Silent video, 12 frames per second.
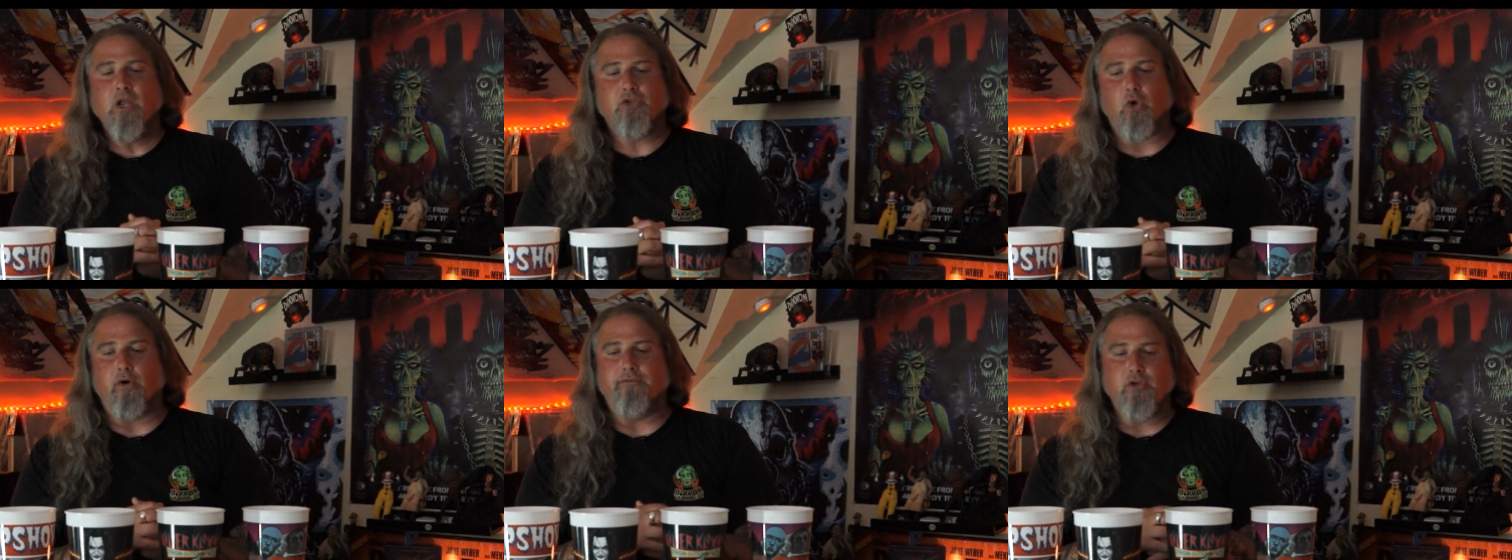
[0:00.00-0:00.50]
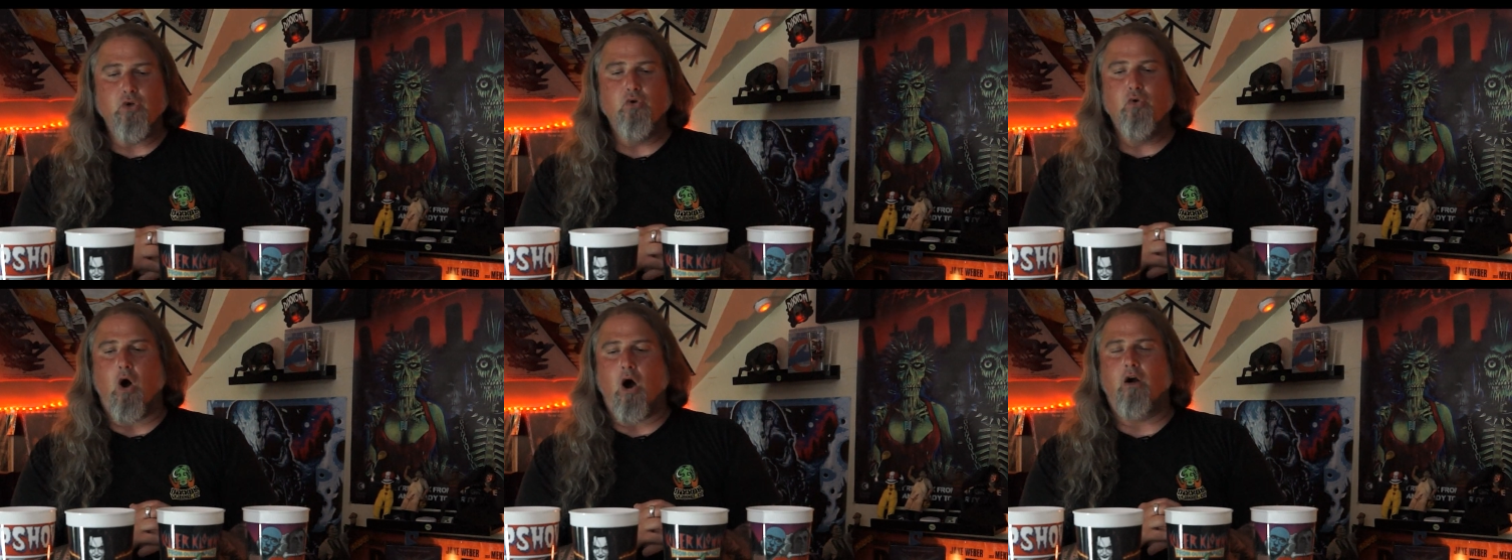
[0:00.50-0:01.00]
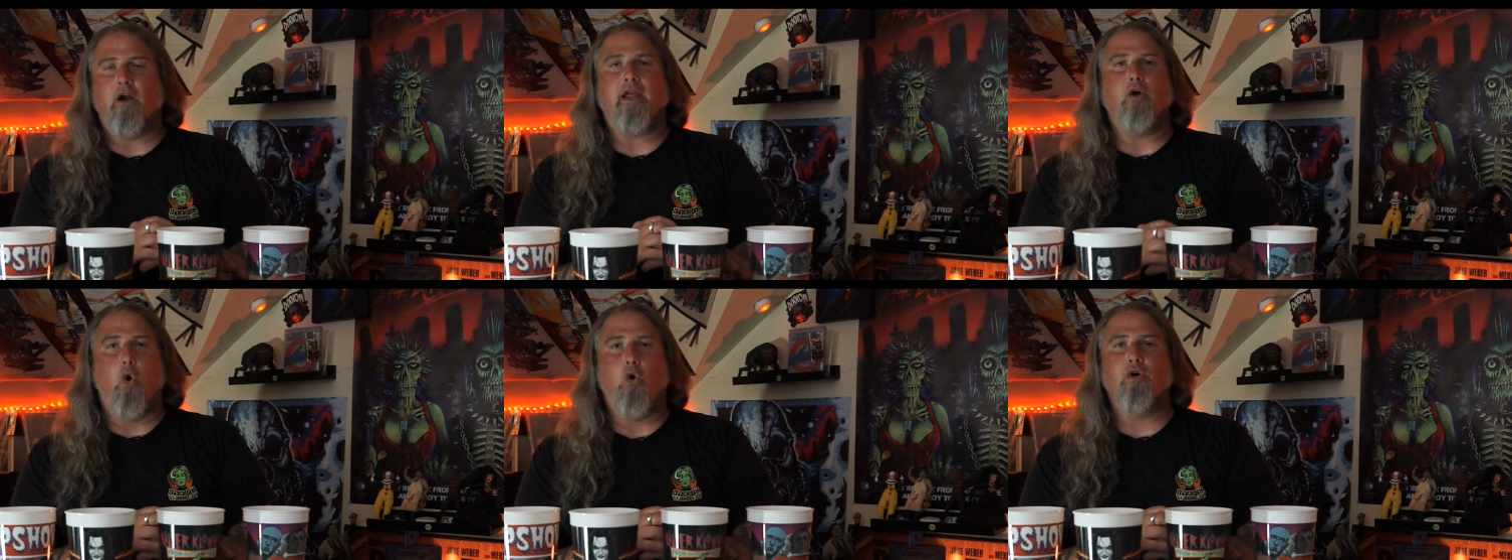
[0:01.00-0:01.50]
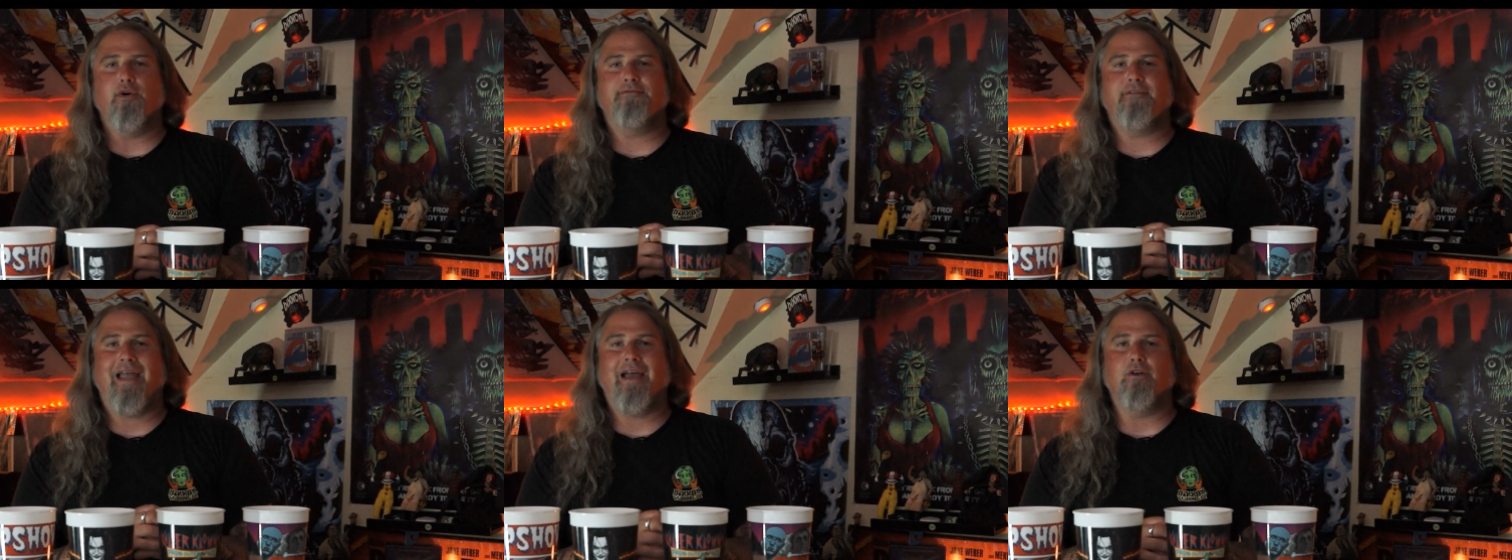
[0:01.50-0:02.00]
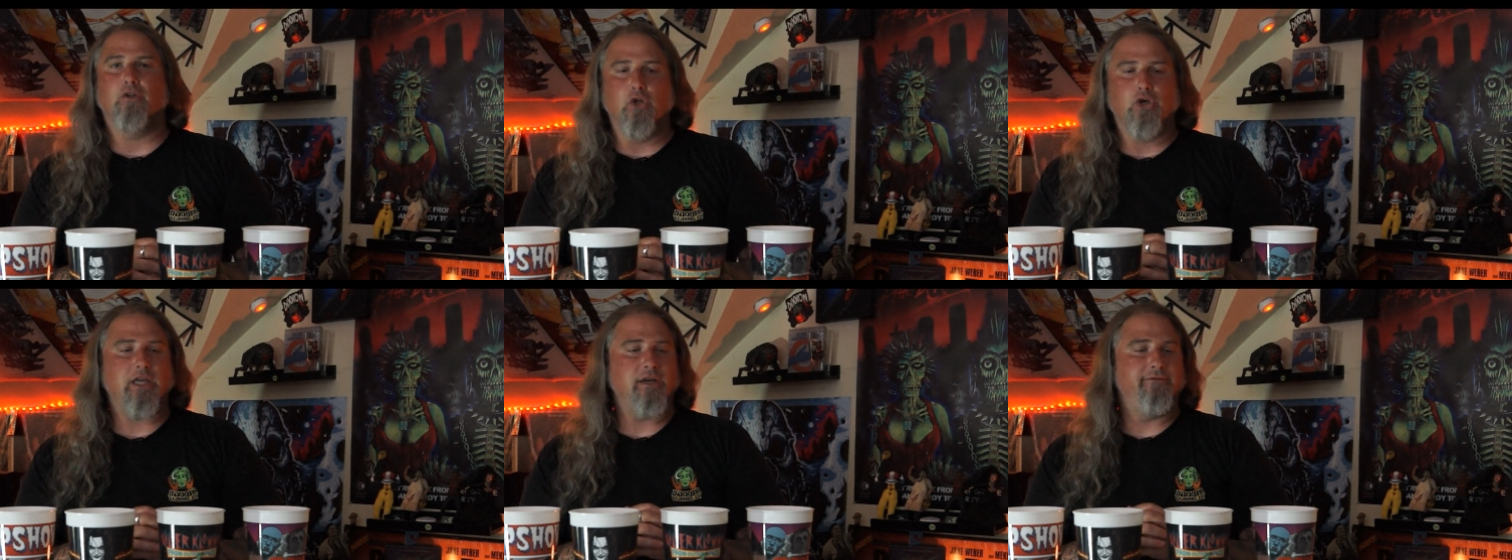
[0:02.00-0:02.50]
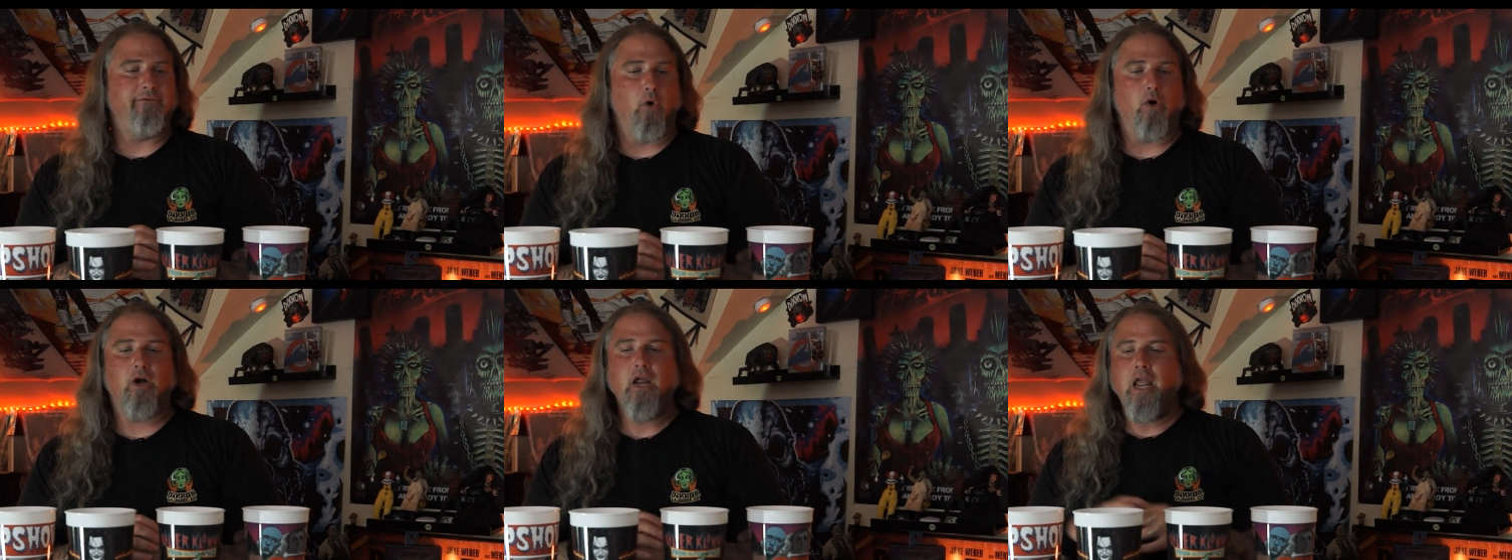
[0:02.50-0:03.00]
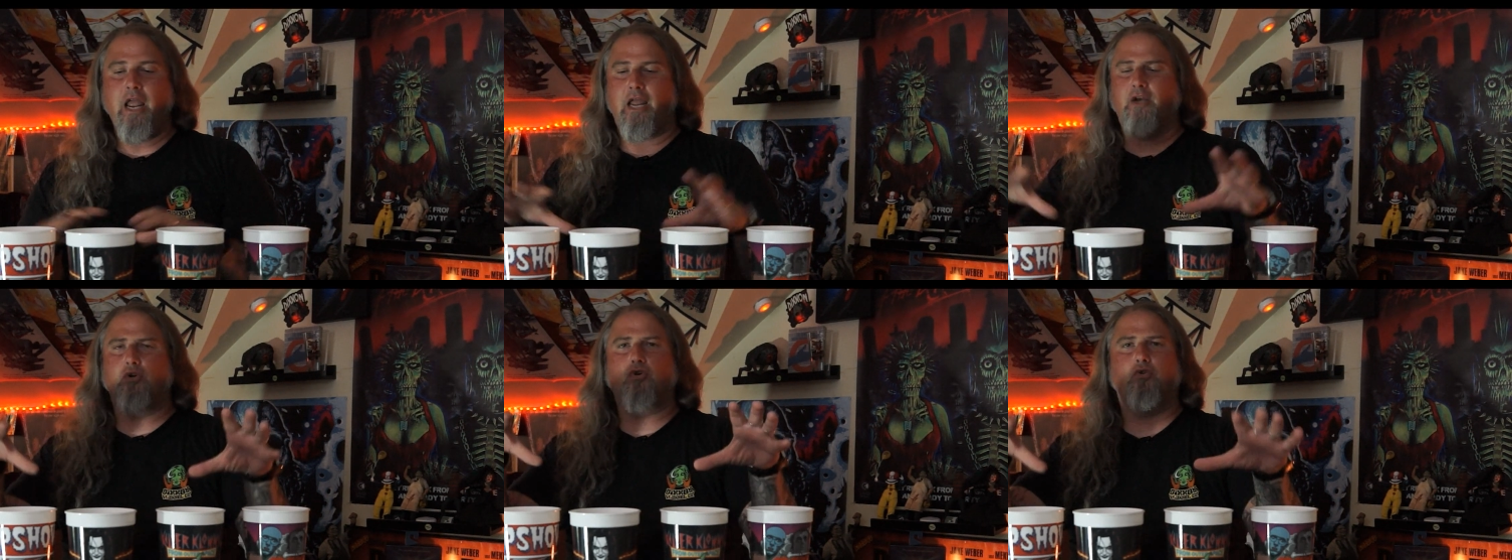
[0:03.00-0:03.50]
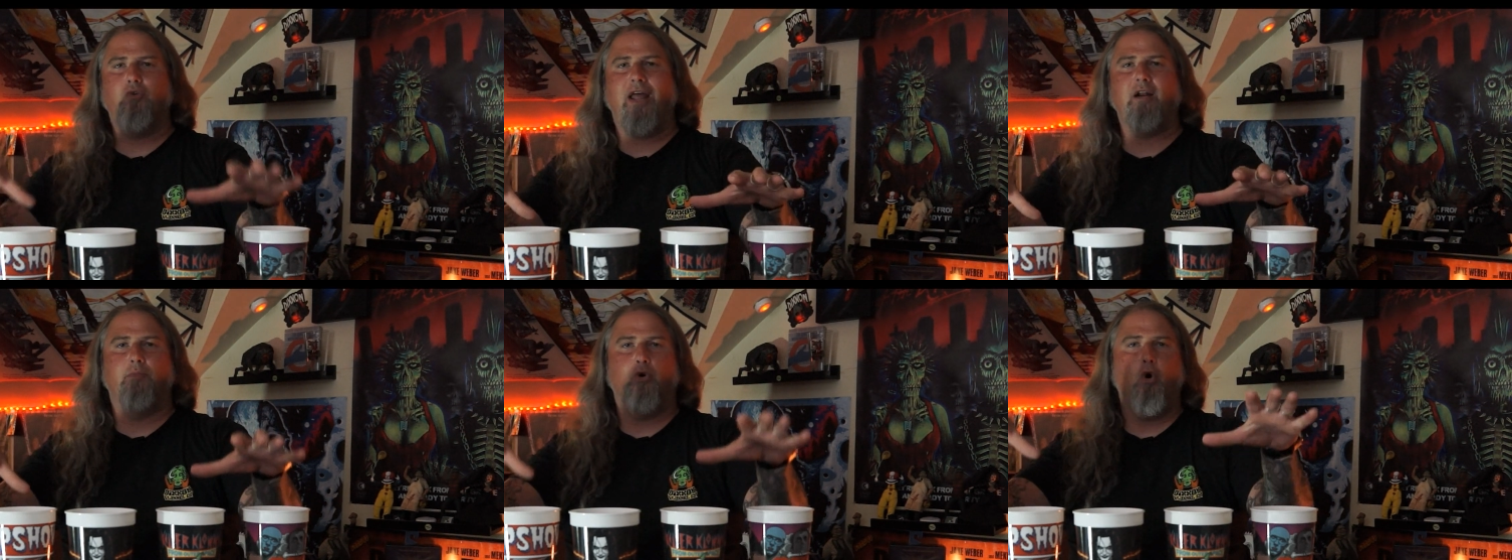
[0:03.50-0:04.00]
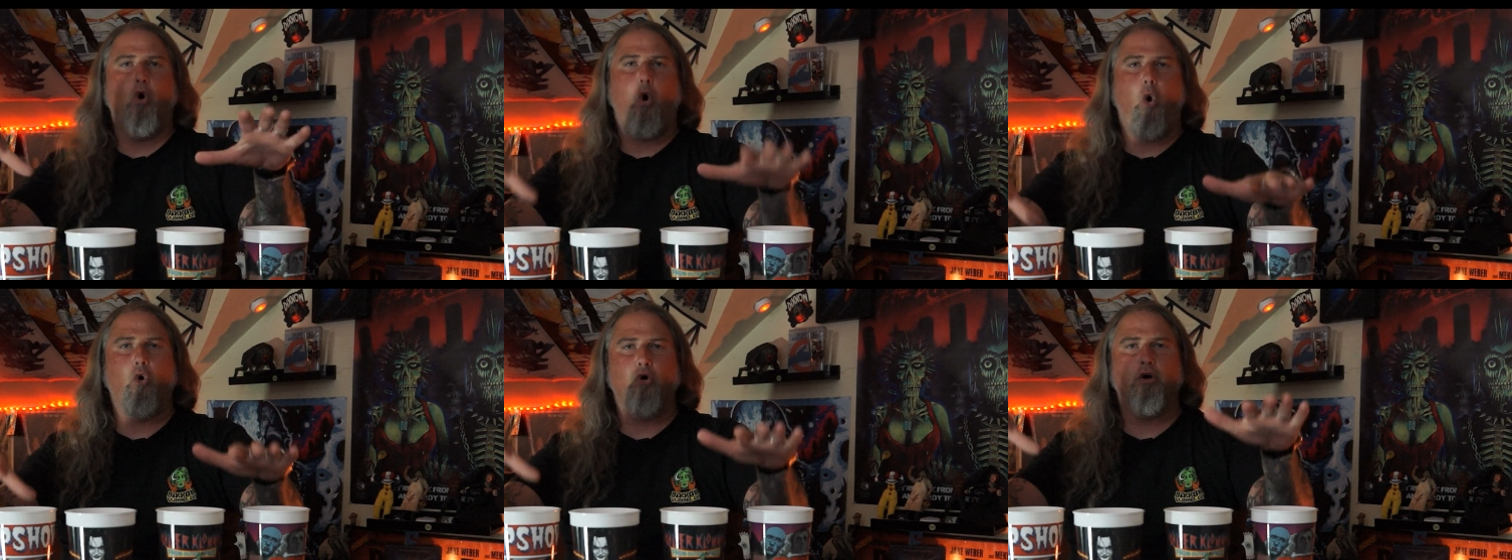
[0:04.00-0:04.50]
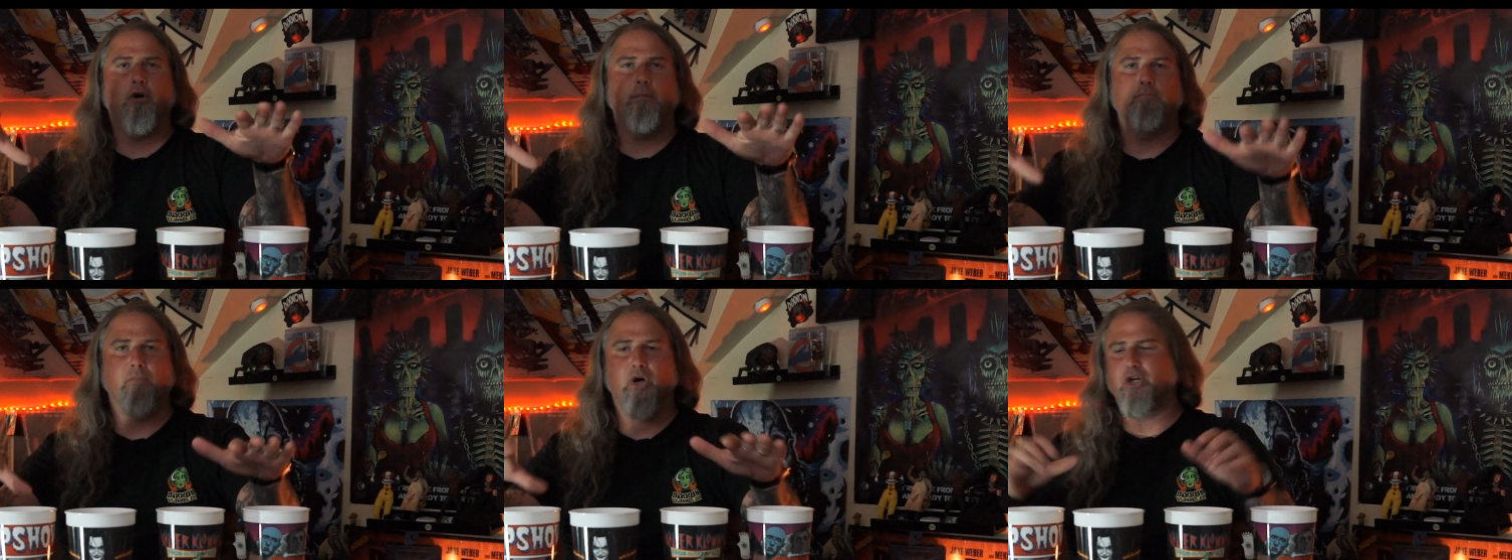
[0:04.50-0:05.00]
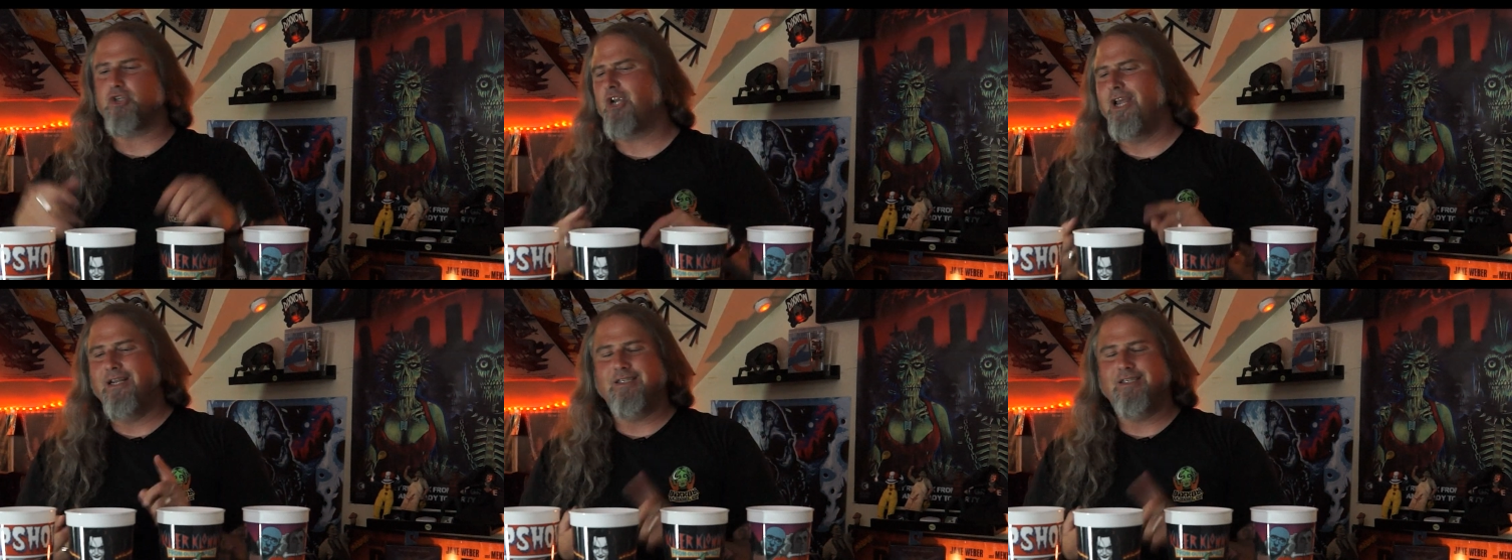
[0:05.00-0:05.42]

So if you are a horror fan looking for incredible horror merch,